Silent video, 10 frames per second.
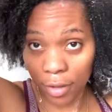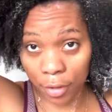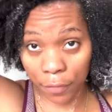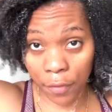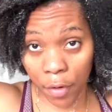
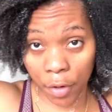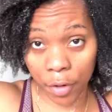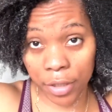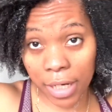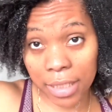for
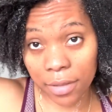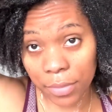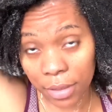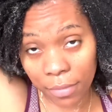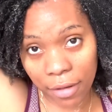her not to
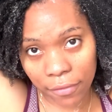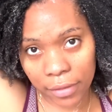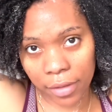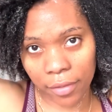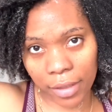be in my
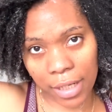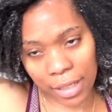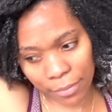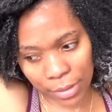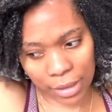video, I
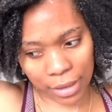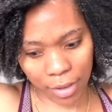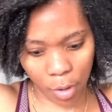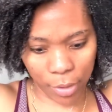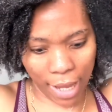gotta be like,
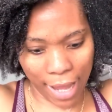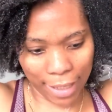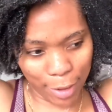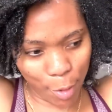okay,